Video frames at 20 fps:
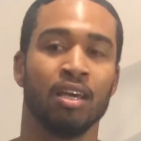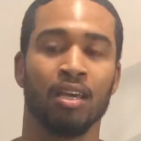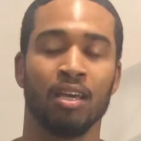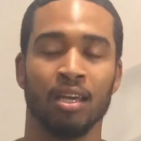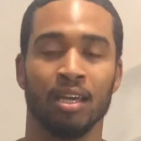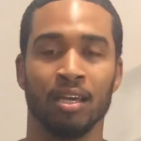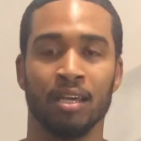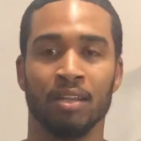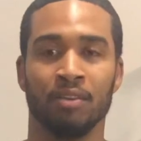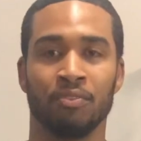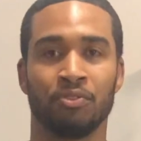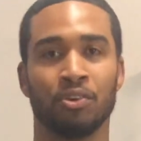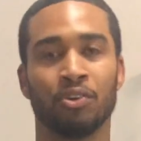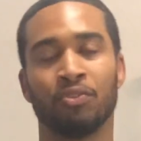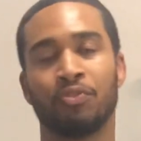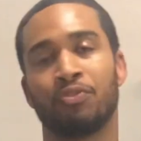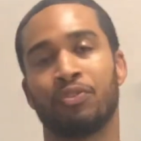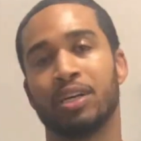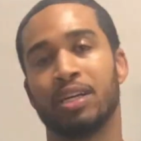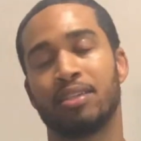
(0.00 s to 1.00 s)
and if you're
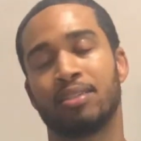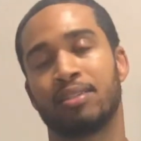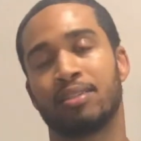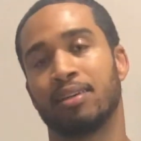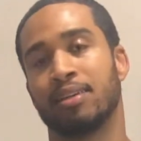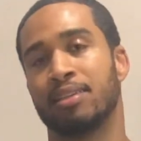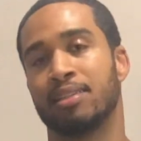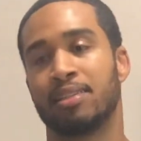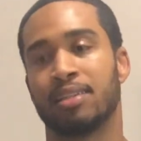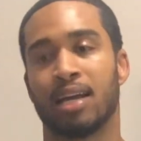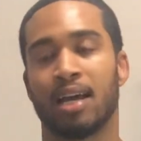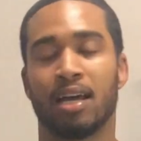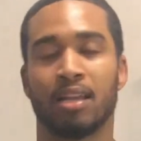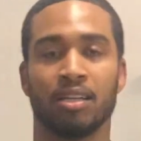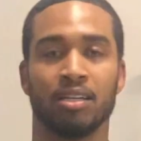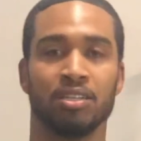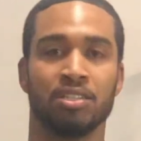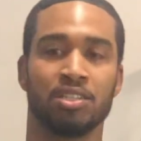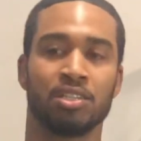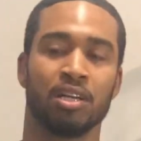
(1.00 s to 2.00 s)
facing a
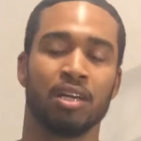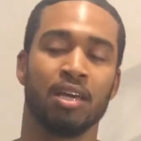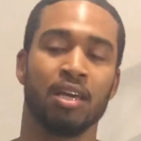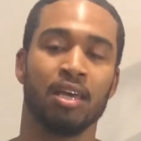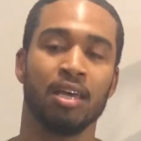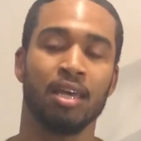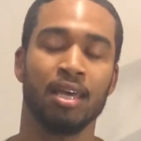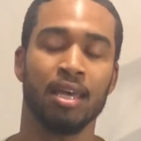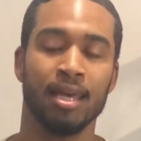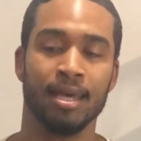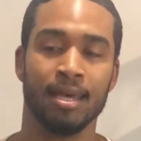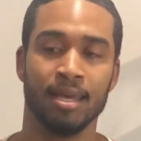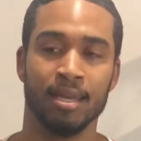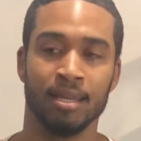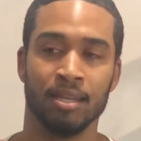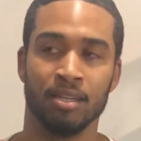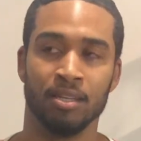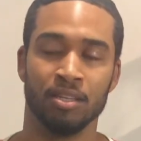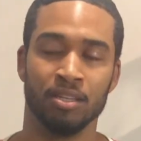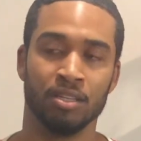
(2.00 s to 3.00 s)
challenge,
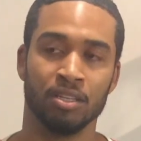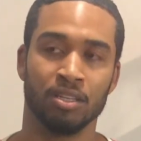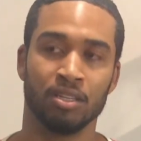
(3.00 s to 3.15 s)
and